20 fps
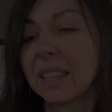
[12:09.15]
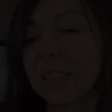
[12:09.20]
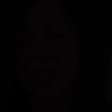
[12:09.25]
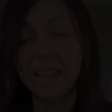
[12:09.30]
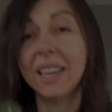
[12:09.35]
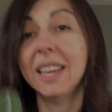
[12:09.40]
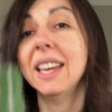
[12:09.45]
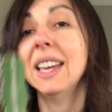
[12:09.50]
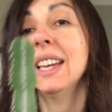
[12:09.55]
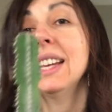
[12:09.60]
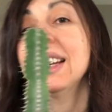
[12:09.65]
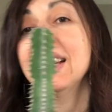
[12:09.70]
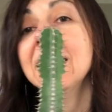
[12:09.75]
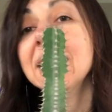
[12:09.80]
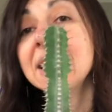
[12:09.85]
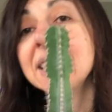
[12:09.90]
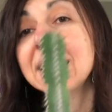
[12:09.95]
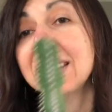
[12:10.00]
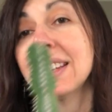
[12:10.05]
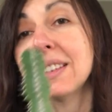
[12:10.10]
It
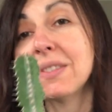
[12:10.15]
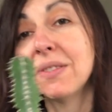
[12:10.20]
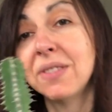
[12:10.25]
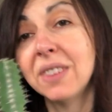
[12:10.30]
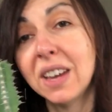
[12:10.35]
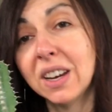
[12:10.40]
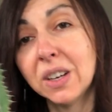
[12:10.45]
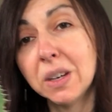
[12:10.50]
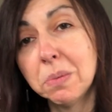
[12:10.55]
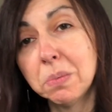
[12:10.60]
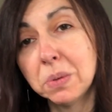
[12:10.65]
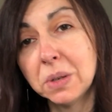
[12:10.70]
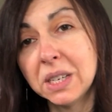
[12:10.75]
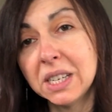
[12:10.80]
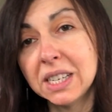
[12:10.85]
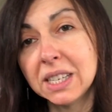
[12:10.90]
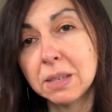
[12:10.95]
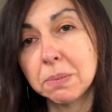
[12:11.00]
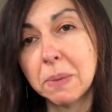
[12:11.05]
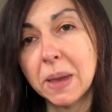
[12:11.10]
is a very
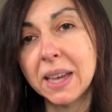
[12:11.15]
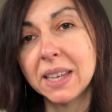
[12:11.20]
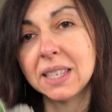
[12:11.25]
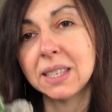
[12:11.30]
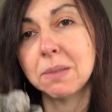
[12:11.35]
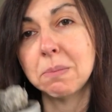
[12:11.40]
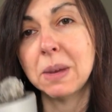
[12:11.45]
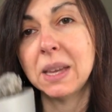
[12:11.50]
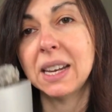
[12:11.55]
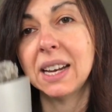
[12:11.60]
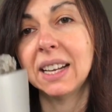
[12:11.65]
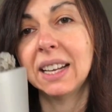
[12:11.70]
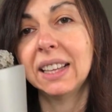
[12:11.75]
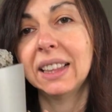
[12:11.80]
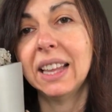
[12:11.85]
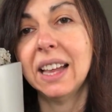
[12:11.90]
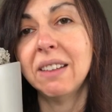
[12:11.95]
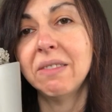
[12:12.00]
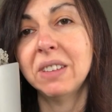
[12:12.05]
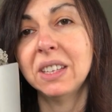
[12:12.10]
pretty specimen, and I
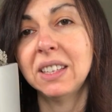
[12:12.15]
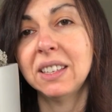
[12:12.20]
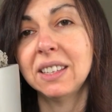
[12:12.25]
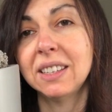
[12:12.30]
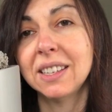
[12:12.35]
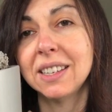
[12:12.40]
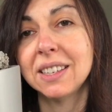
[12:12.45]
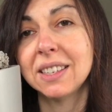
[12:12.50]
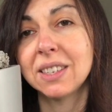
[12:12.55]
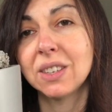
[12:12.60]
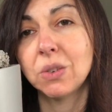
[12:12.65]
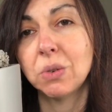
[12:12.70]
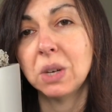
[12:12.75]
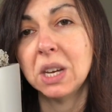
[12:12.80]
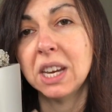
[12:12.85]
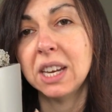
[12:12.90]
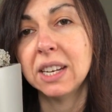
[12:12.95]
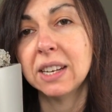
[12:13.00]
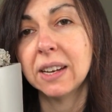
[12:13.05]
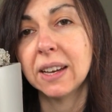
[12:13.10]
love it in this
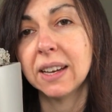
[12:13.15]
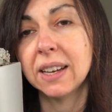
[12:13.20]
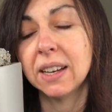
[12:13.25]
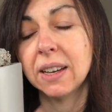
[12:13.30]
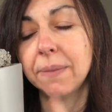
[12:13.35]
green,